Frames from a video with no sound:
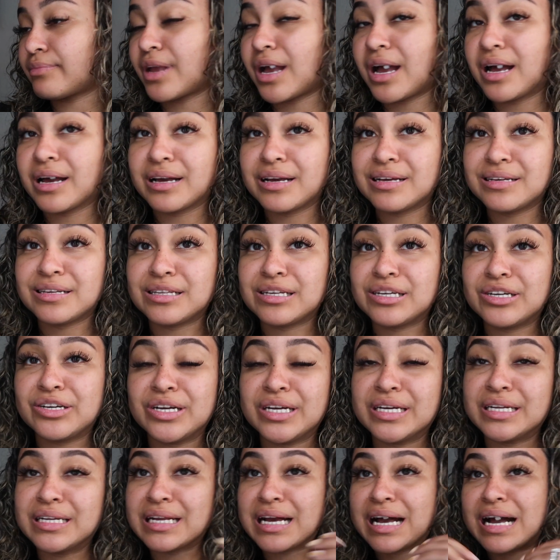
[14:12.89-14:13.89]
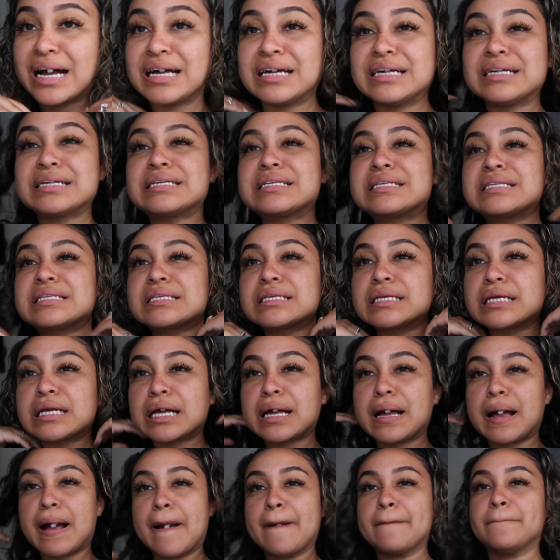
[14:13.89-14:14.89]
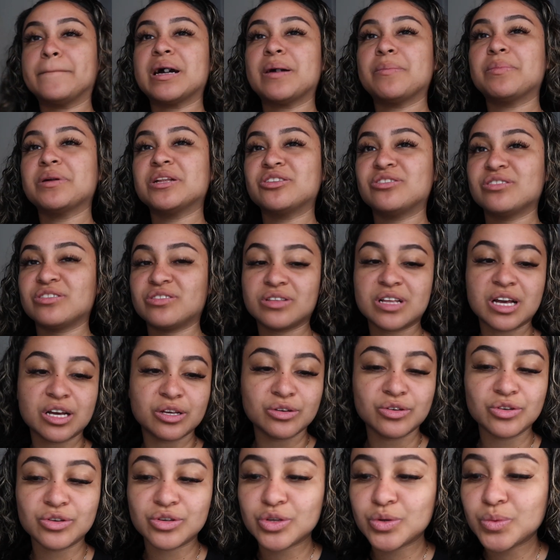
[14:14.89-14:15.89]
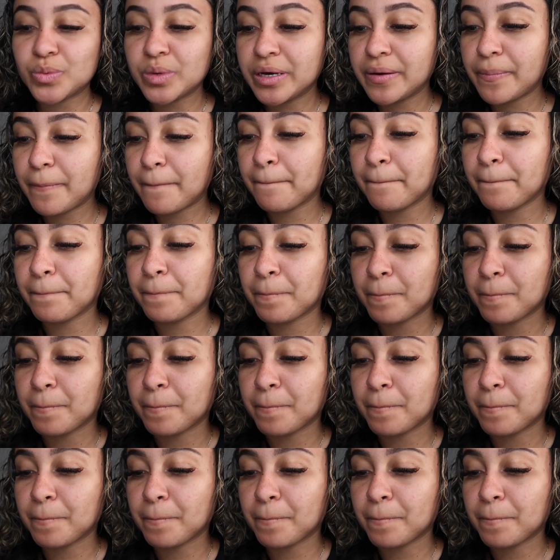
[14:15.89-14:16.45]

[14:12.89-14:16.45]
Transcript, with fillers: I guess they're in, guys. I'm probably just not used to it.